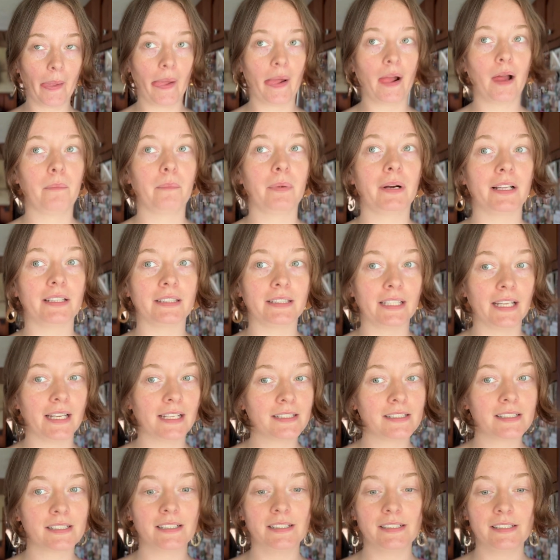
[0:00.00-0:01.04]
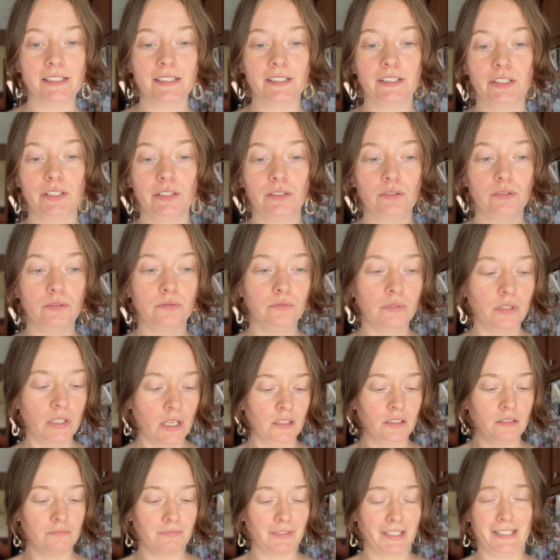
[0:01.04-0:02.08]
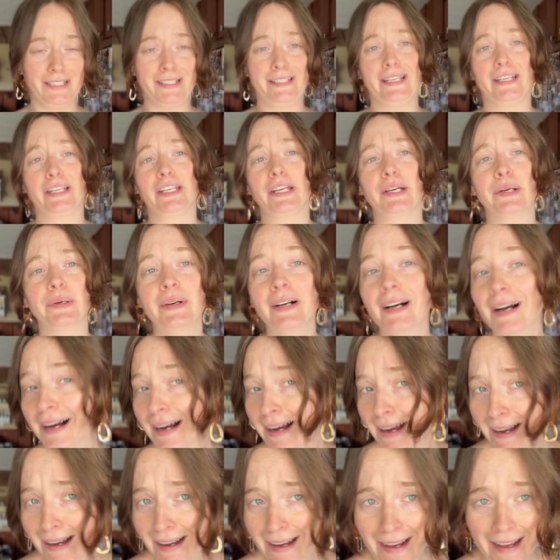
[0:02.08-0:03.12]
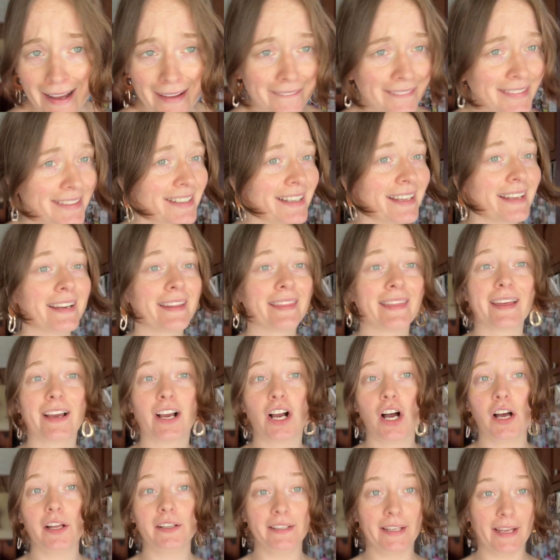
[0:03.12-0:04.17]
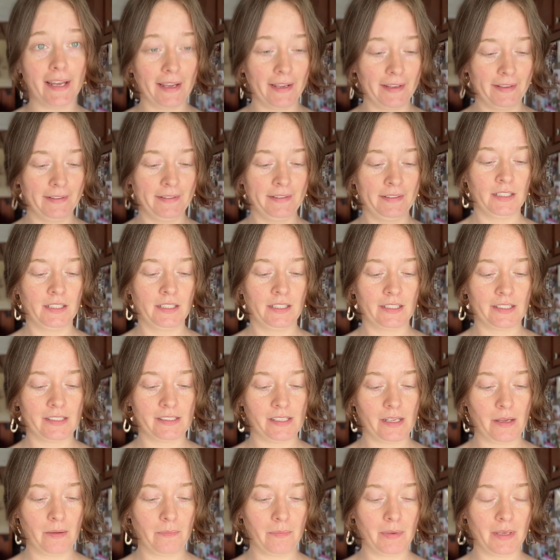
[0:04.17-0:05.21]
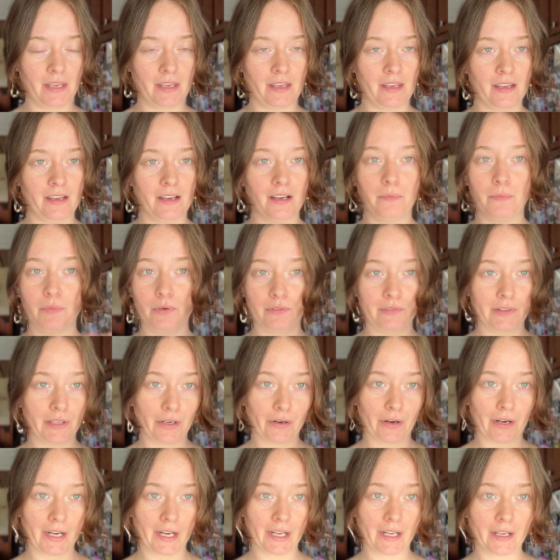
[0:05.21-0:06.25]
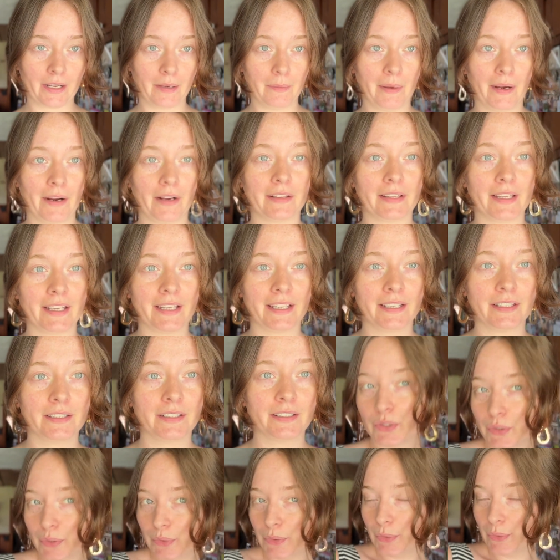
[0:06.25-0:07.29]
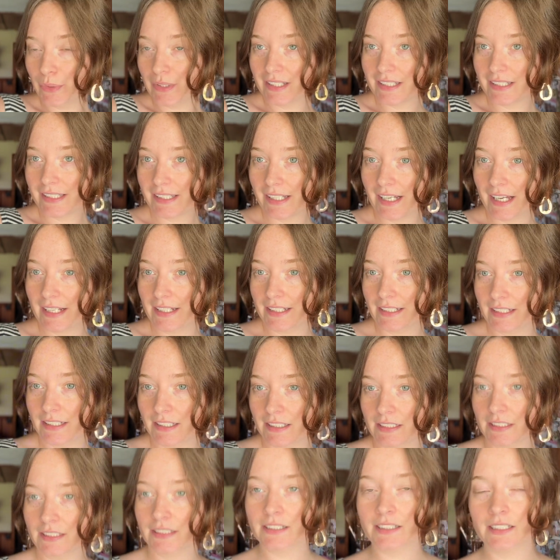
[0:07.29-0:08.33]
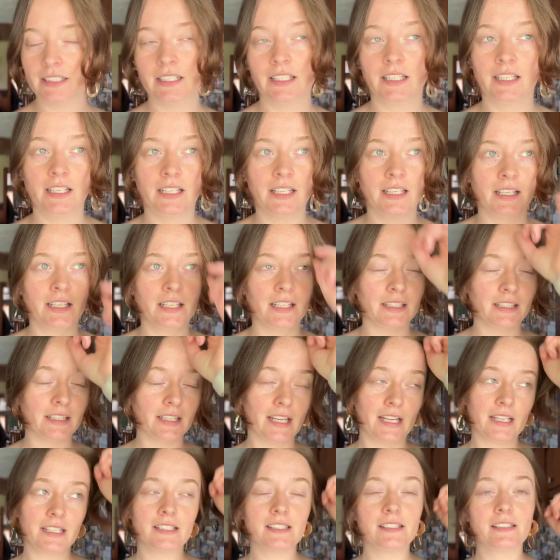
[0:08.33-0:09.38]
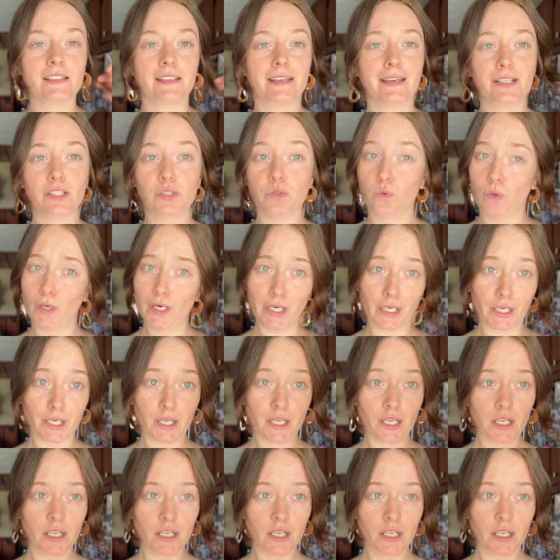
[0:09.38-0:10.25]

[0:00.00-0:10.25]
But let's continue. I haven't done a thing all day except be a movie critic, apparently. Ooh, the sun. Let's get to work.